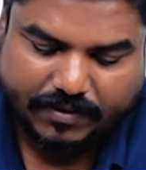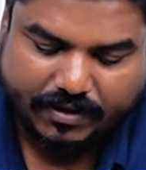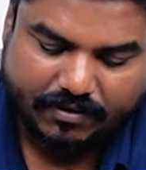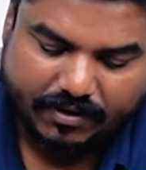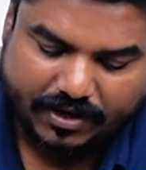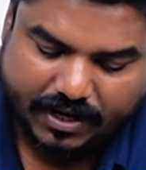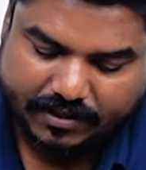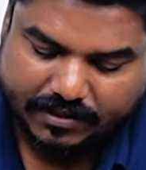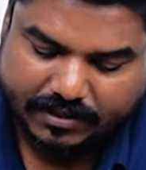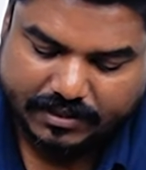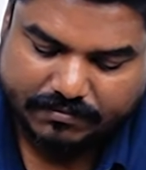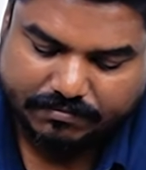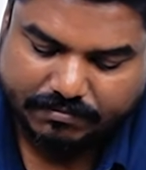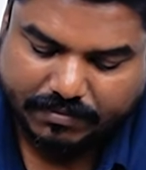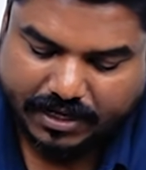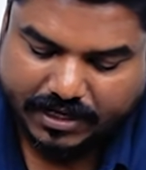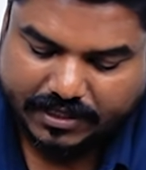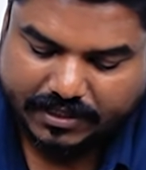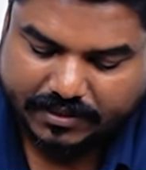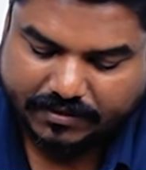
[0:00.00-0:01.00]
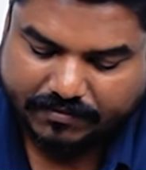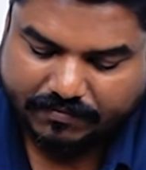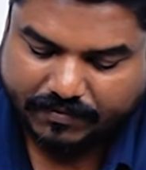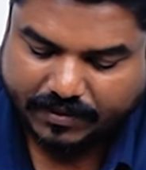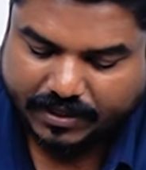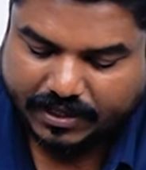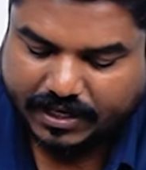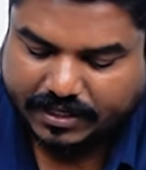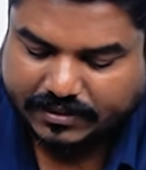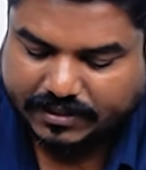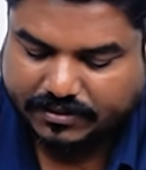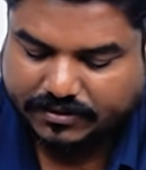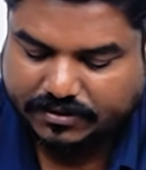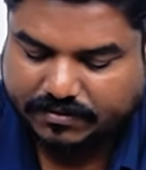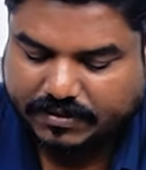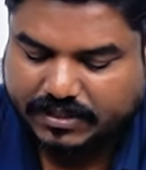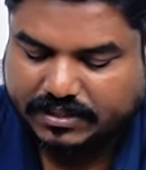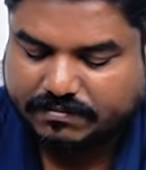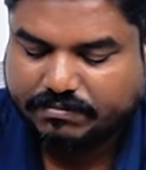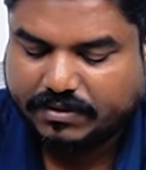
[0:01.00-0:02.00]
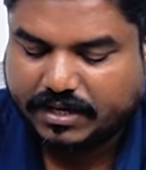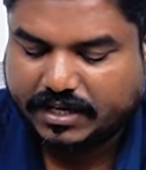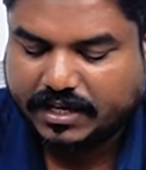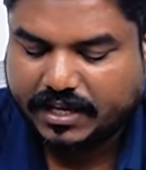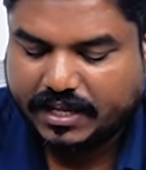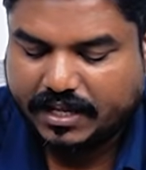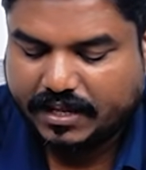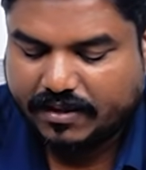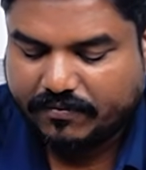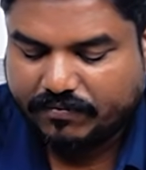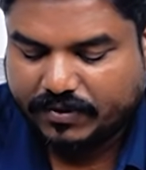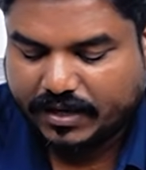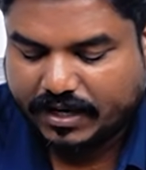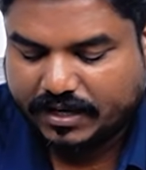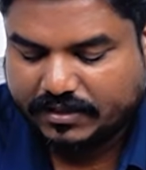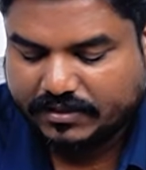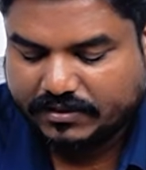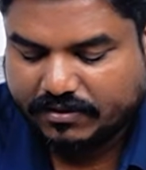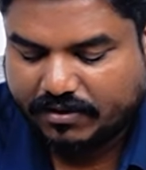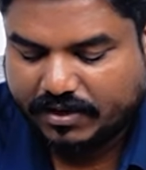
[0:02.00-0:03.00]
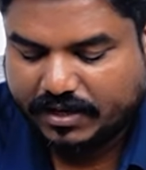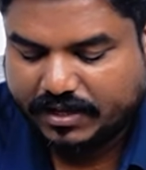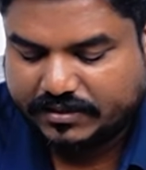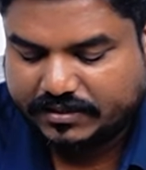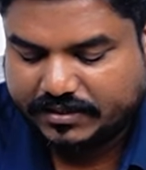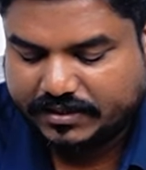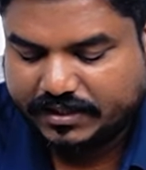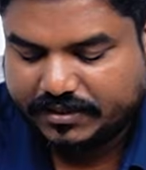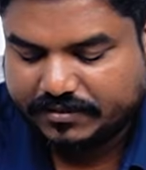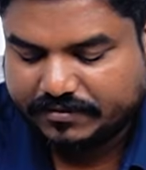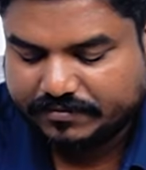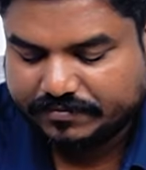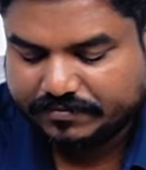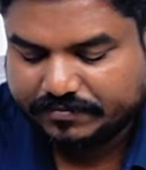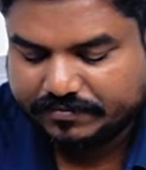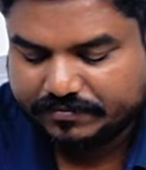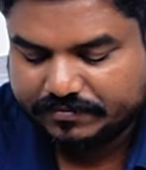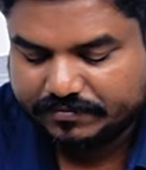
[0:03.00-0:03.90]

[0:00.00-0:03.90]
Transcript: okay, this part, let's assume this part, that is called as gene.